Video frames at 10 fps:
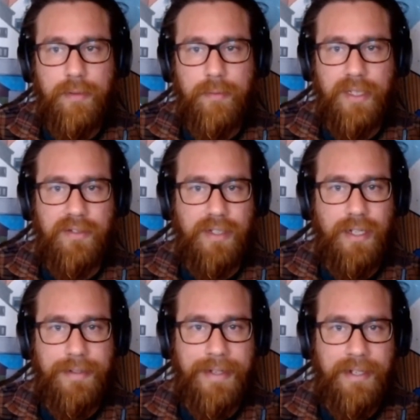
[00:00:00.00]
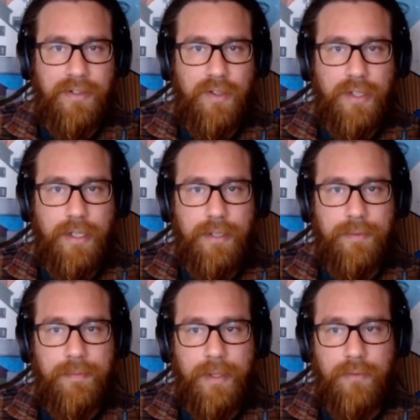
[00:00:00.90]
because it can't handle that
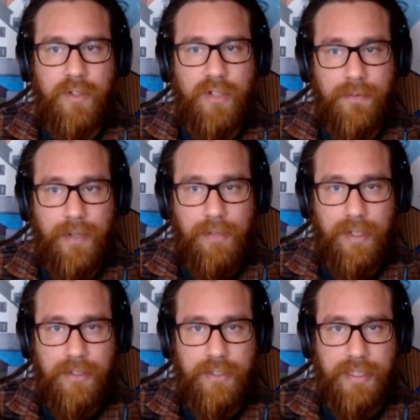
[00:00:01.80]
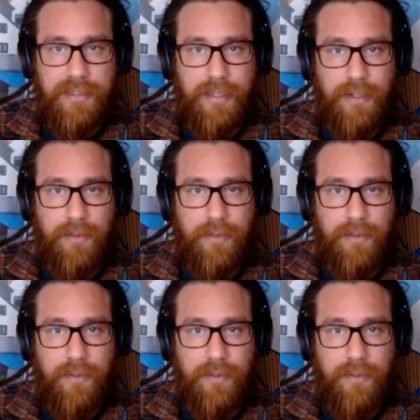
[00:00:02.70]
and return a 500 instead